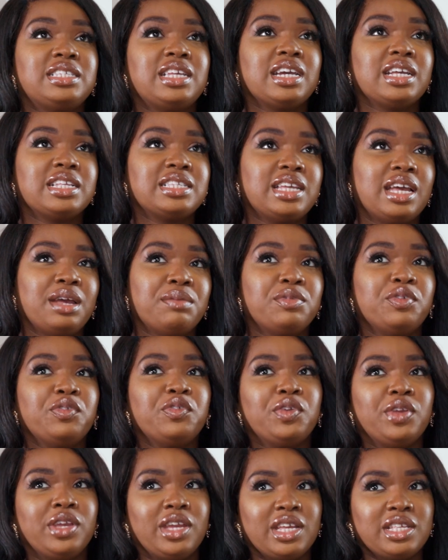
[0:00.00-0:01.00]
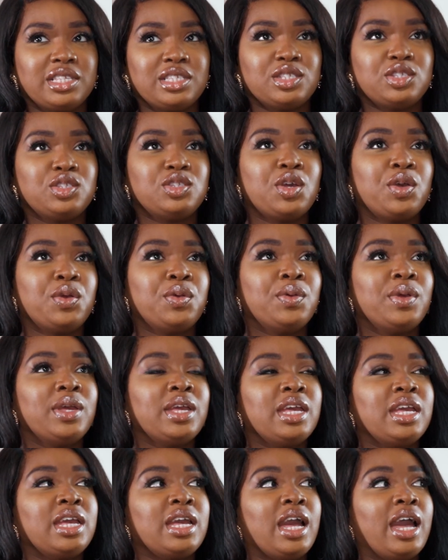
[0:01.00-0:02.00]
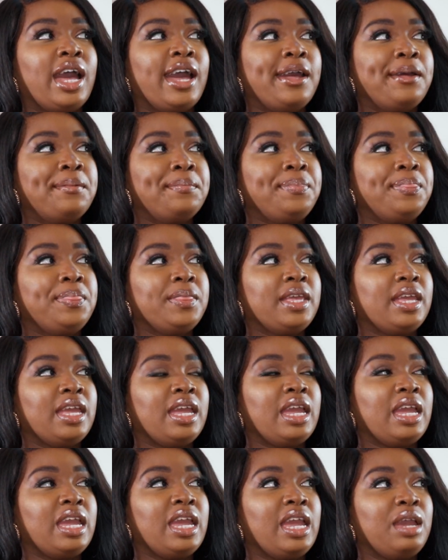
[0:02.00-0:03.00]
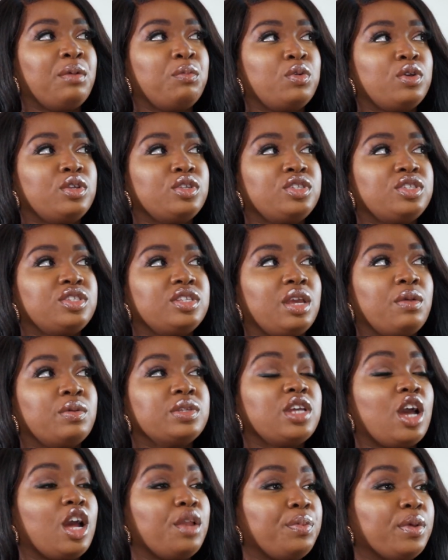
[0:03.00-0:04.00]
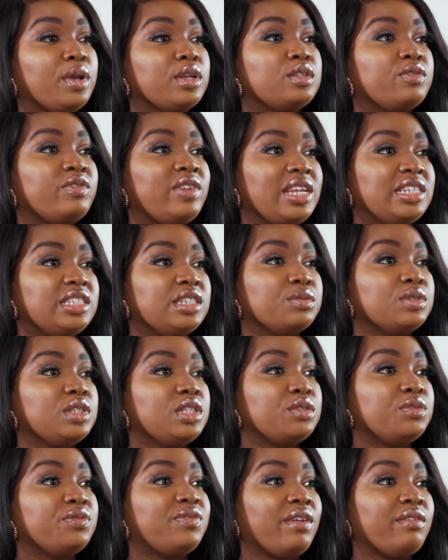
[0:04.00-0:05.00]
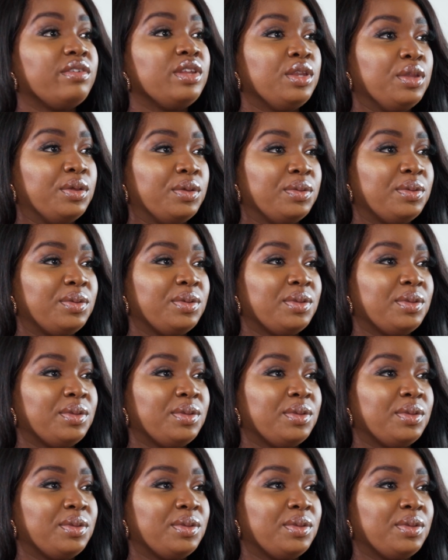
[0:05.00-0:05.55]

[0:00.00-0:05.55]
second time, a few years. So it was hard because the relationship was still very new.